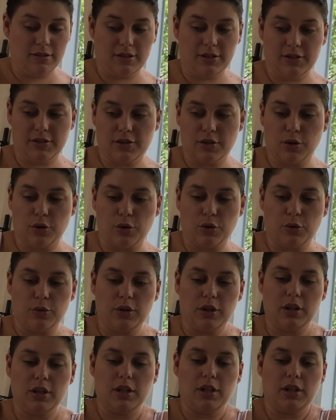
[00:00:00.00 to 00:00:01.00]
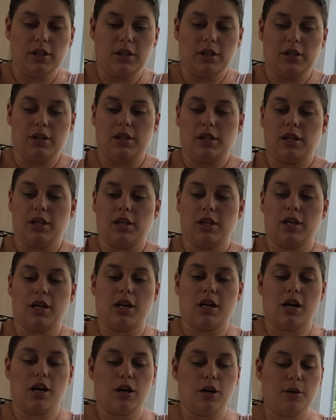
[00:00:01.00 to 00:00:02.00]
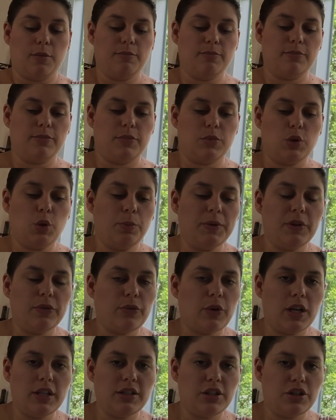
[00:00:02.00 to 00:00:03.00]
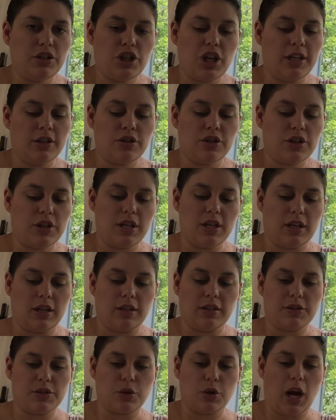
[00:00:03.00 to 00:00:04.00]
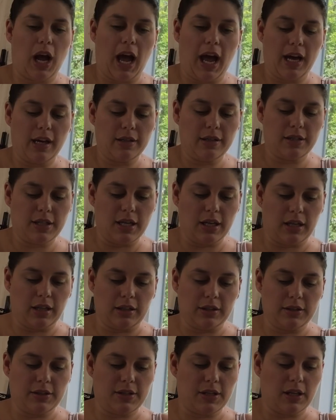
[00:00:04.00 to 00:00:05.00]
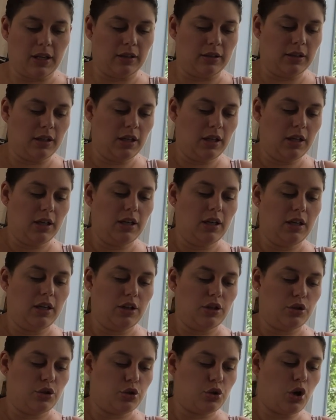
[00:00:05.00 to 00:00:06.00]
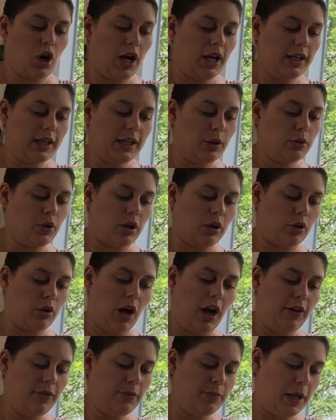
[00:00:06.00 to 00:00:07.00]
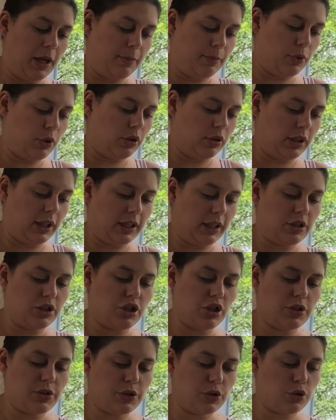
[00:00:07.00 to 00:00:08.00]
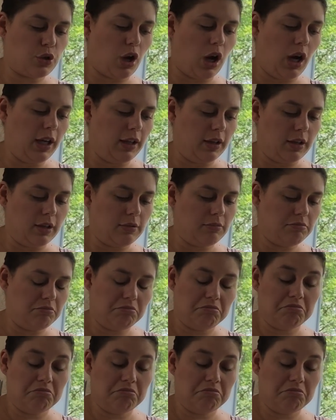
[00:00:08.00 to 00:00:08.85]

So don't be afraid to change things or add things, and try it out on graph paper. Like, just try it.